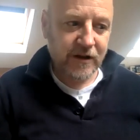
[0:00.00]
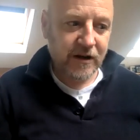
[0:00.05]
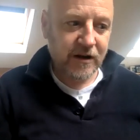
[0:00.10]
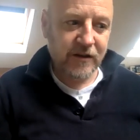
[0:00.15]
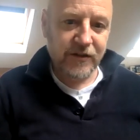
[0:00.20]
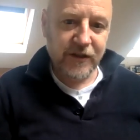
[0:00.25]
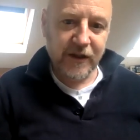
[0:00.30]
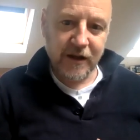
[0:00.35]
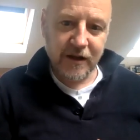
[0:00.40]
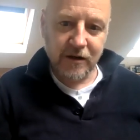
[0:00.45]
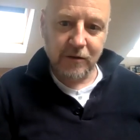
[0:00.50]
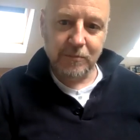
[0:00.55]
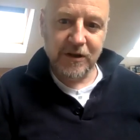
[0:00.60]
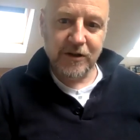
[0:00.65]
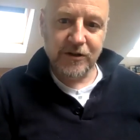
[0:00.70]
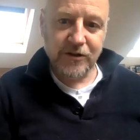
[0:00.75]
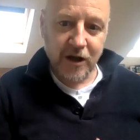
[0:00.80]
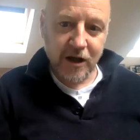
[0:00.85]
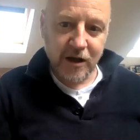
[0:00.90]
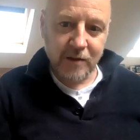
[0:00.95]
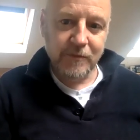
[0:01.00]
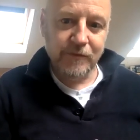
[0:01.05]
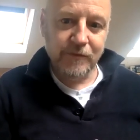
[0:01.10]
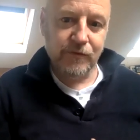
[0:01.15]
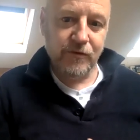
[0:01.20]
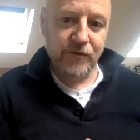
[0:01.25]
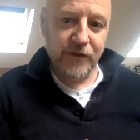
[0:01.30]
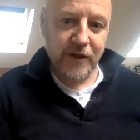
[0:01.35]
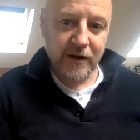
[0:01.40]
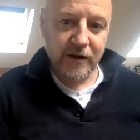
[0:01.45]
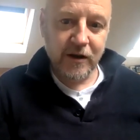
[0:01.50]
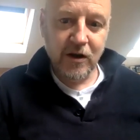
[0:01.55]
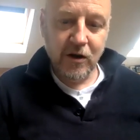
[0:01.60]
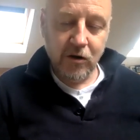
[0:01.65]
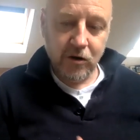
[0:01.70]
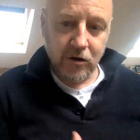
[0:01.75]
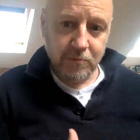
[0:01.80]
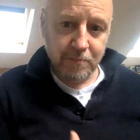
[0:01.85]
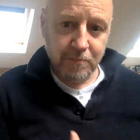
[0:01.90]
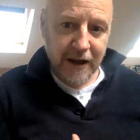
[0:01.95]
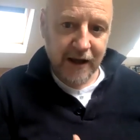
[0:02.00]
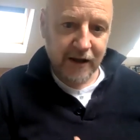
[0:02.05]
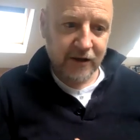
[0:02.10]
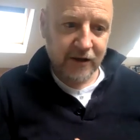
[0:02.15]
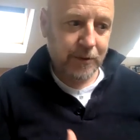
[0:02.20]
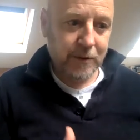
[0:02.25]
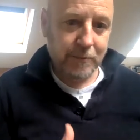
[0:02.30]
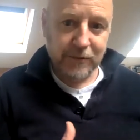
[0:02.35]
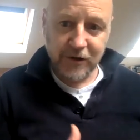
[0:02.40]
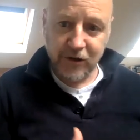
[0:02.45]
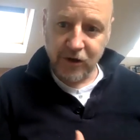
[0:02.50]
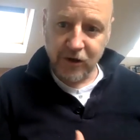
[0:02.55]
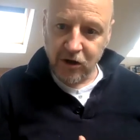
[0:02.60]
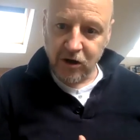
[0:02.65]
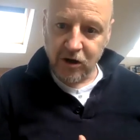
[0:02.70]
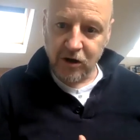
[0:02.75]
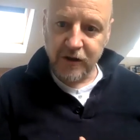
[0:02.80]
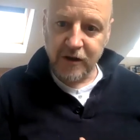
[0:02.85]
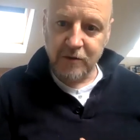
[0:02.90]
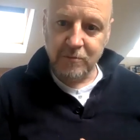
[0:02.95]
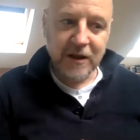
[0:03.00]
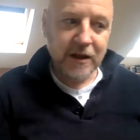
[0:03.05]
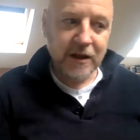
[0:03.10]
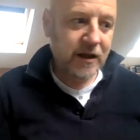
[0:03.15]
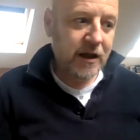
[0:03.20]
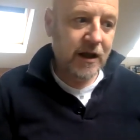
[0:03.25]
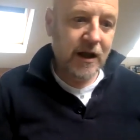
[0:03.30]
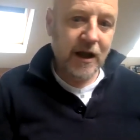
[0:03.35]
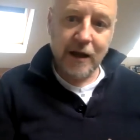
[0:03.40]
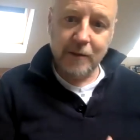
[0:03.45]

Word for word: And I think it'll be time before that unpacks people younger than me